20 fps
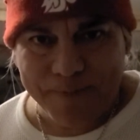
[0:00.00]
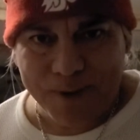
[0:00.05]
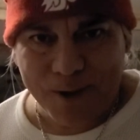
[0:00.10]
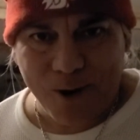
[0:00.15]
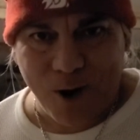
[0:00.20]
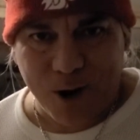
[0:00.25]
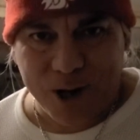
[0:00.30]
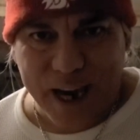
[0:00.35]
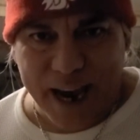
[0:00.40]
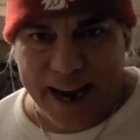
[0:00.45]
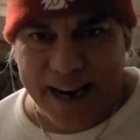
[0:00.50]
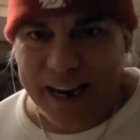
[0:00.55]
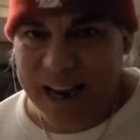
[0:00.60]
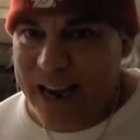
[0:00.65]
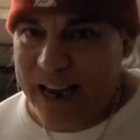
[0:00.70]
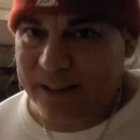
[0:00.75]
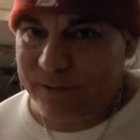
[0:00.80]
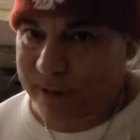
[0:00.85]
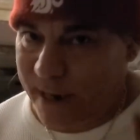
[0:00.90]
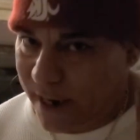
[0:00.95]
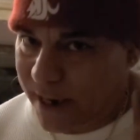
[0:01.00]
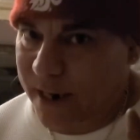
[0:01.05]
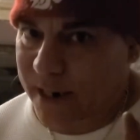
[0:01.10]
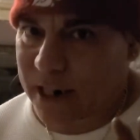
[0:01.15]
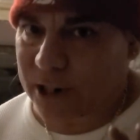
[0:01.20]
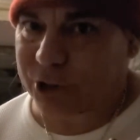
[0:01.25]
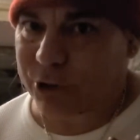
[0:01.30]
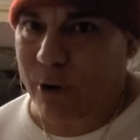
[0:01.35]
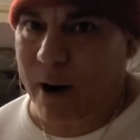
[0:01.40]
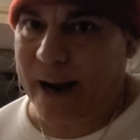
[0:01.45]
Okay, they're going to
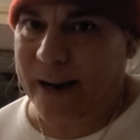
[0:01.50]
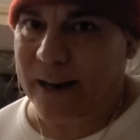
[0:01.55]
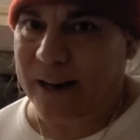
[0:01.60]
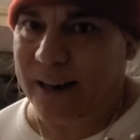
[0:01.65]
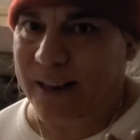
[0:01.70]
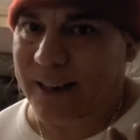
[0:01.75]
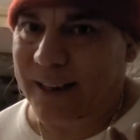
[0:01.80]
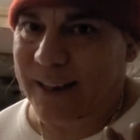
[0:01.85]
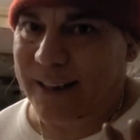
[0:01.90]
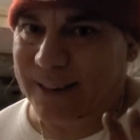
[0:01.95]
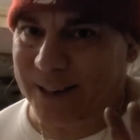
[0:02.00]
try to,